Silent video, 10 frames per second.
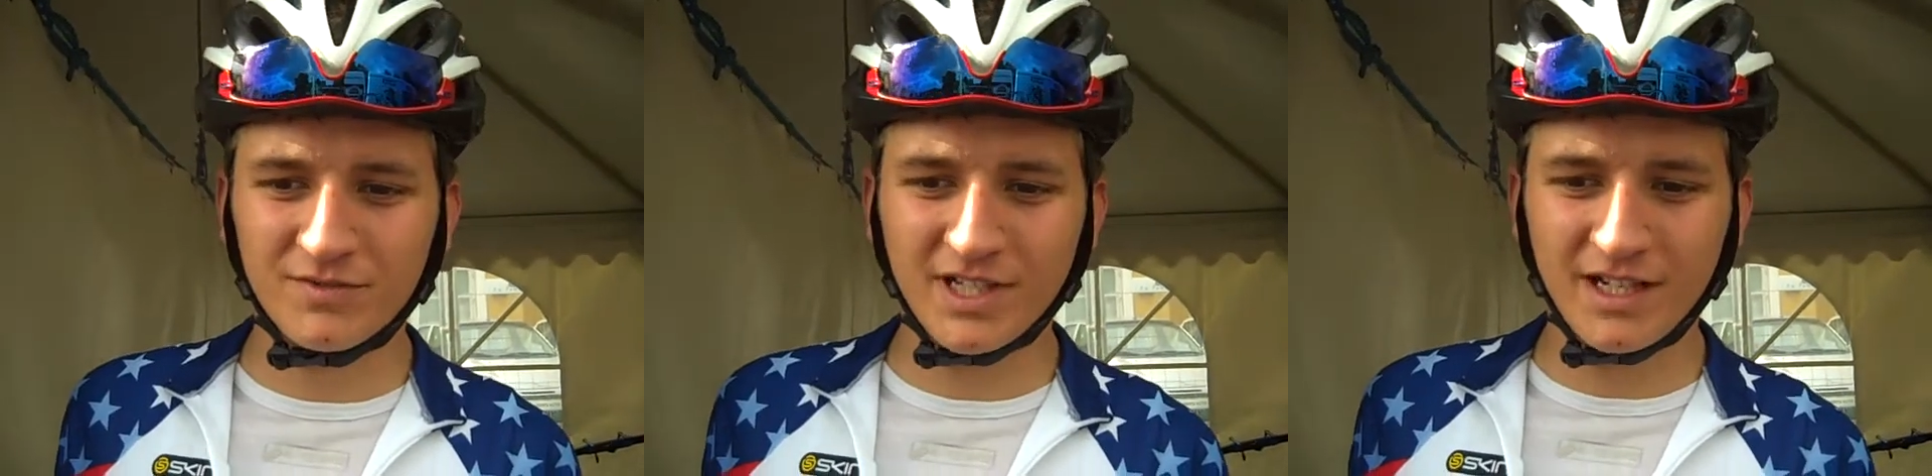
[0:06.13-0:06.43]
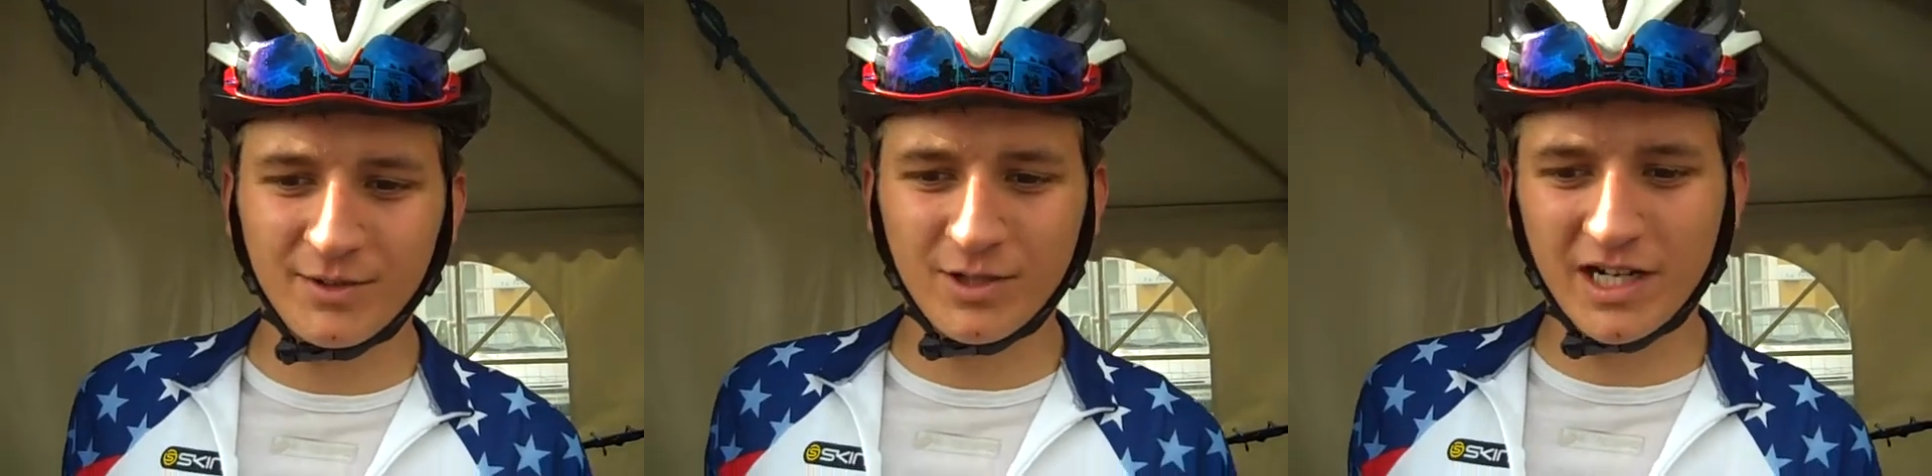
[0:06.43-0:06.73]
Today
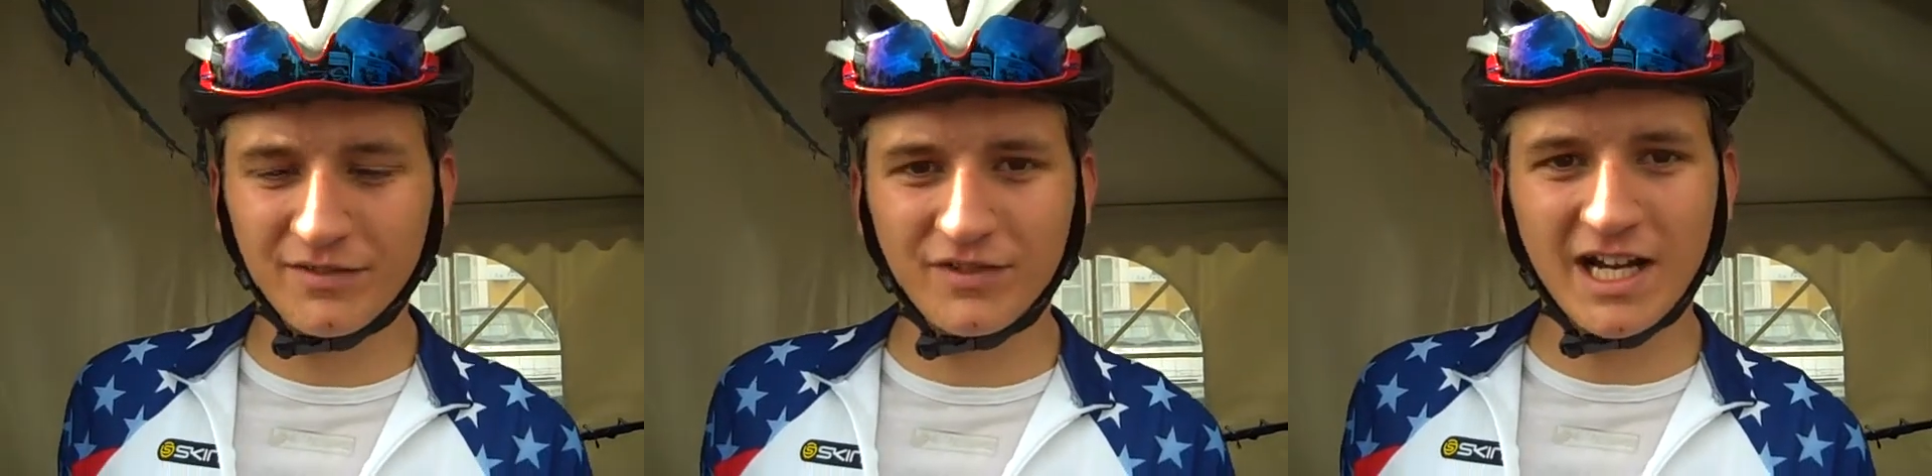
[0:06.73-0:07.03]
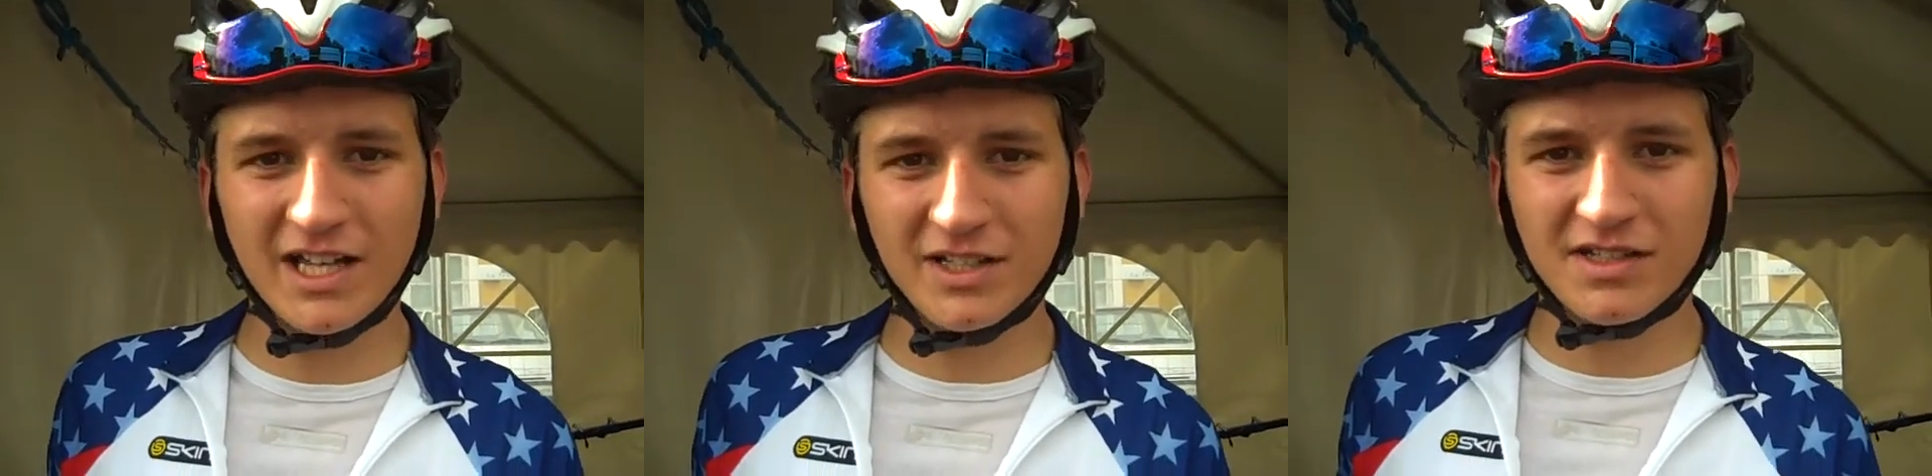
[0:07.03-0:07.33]
we're riding for
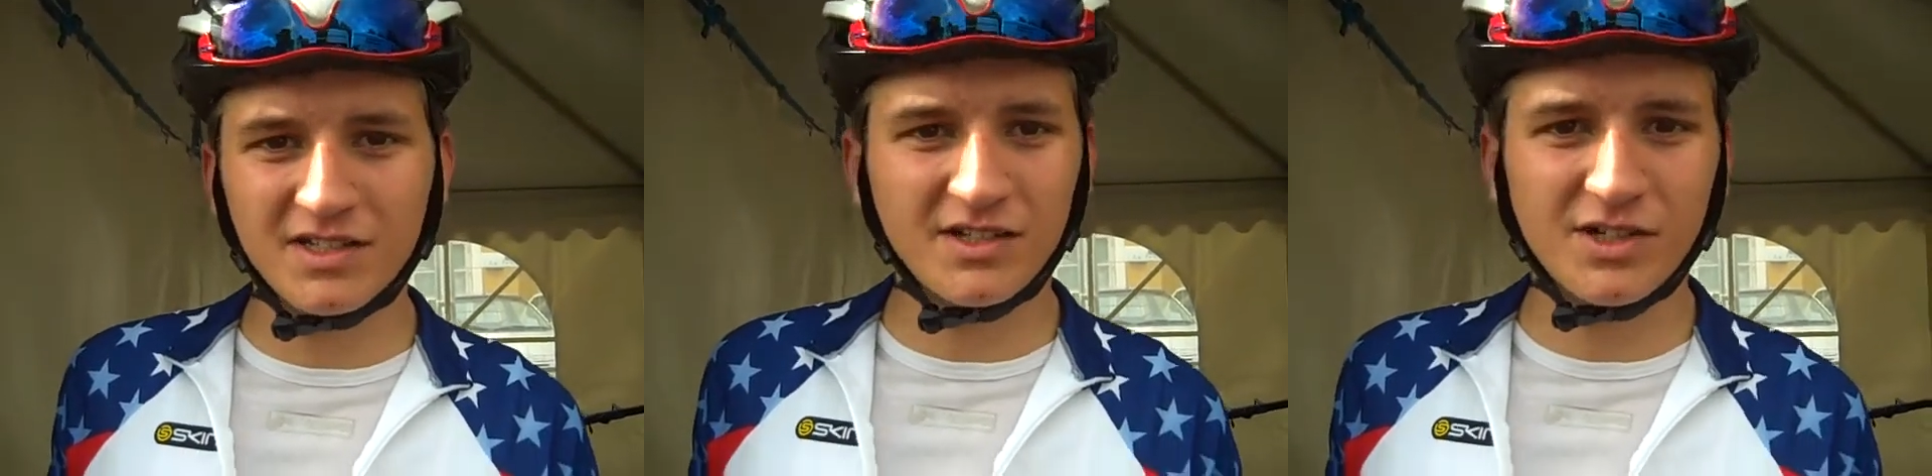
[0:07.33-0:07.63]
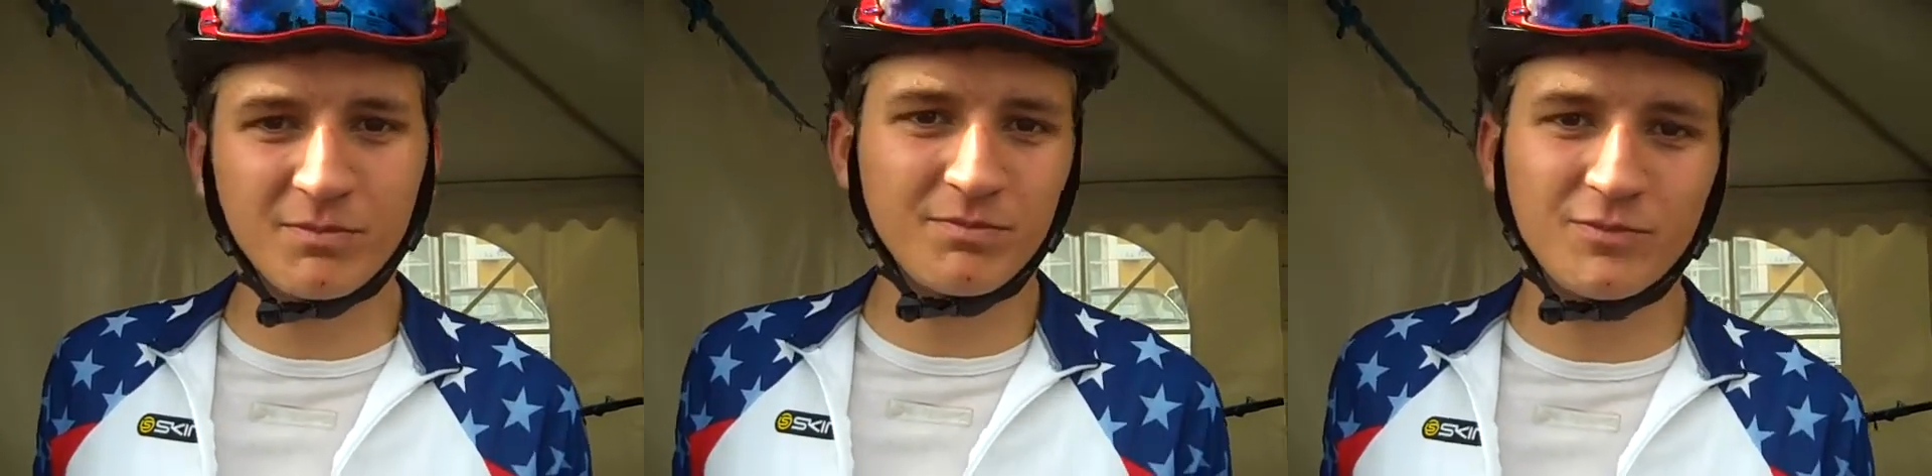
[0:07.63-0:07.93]
Alex. He
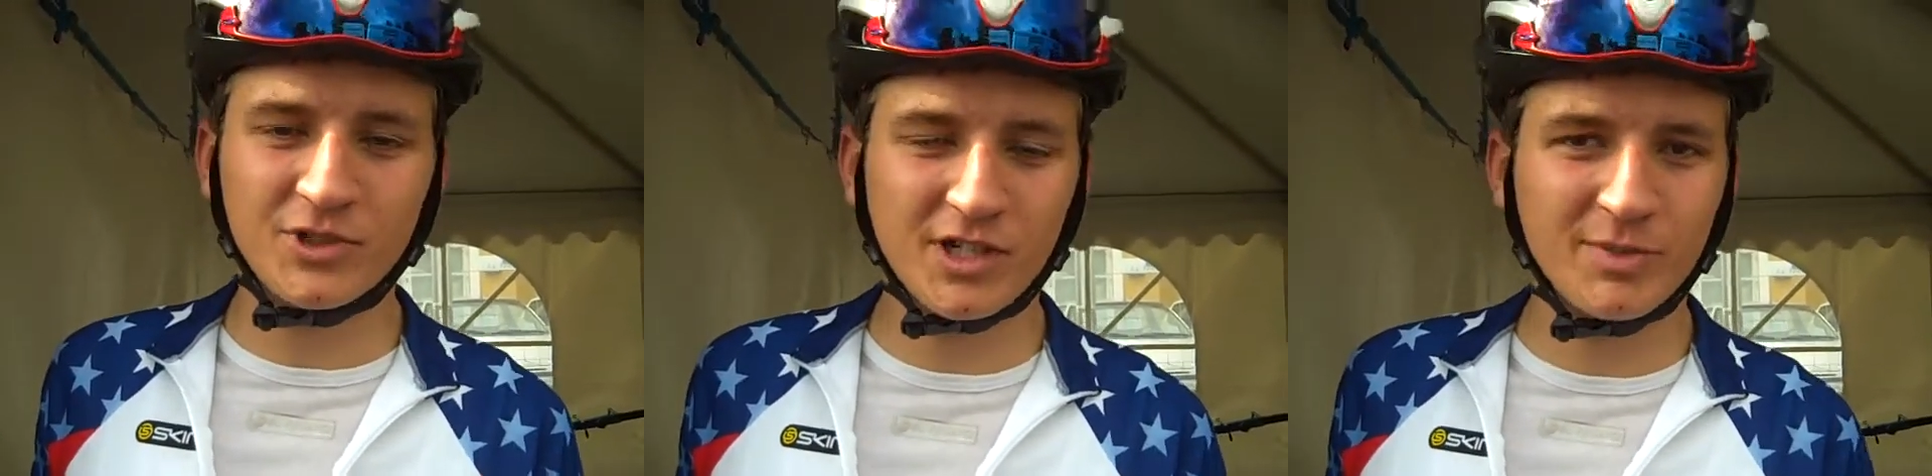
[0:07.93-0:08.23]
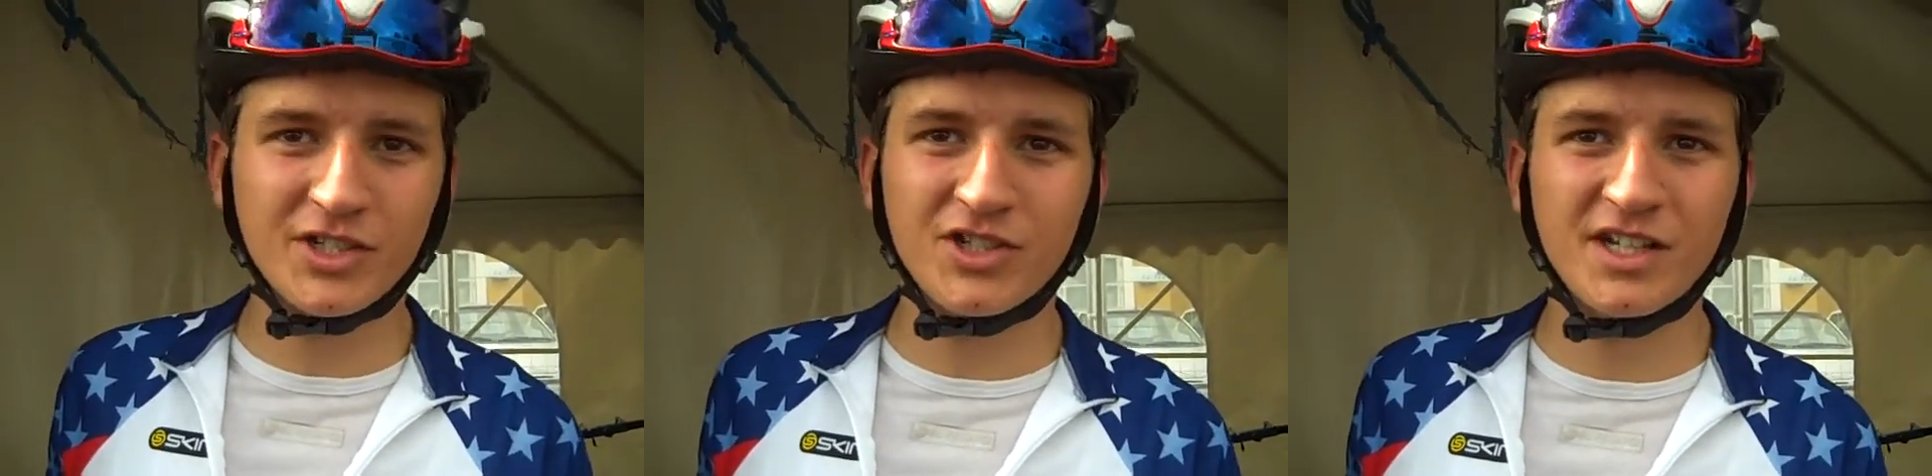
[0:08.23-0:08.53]
was our
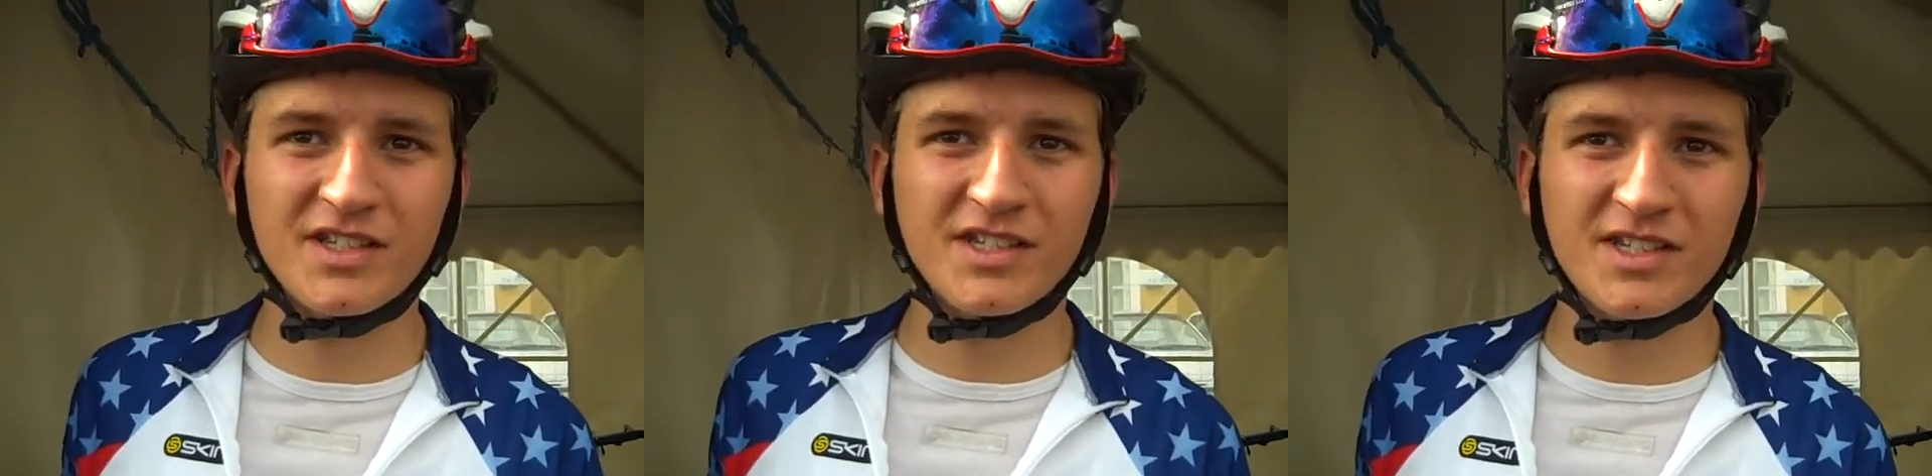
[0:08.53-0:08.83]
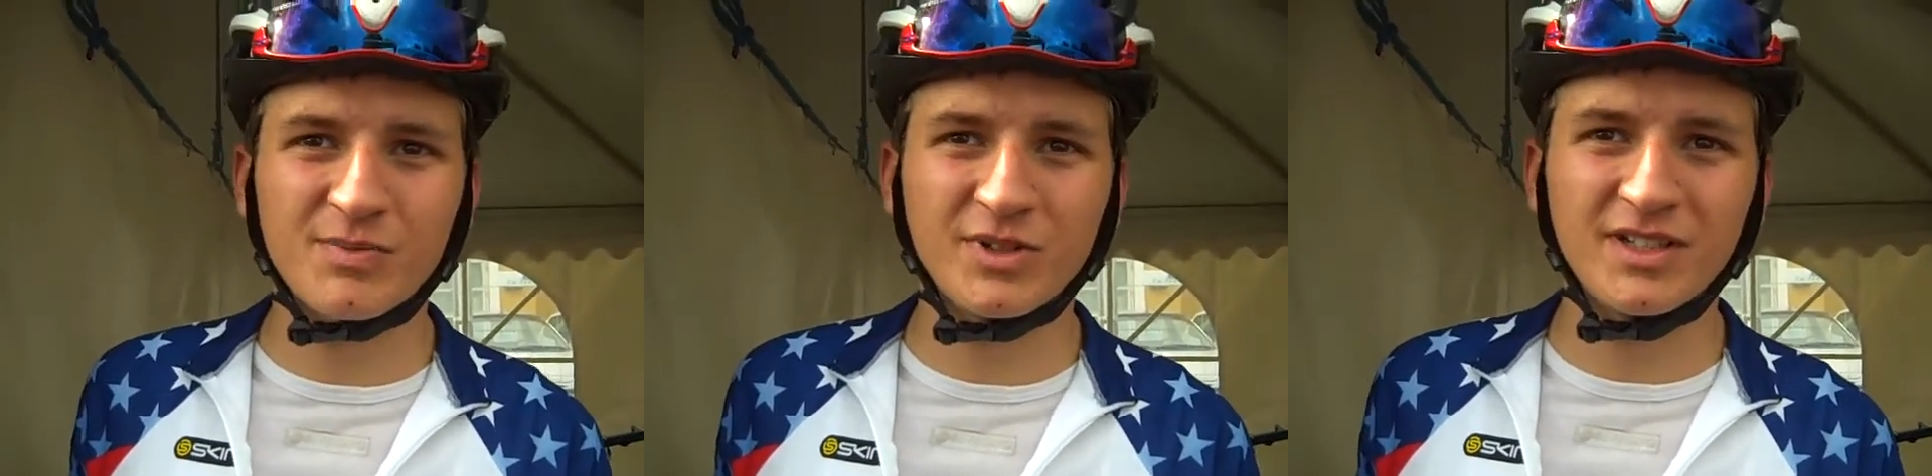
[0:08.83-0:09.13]
best chance in the sprint,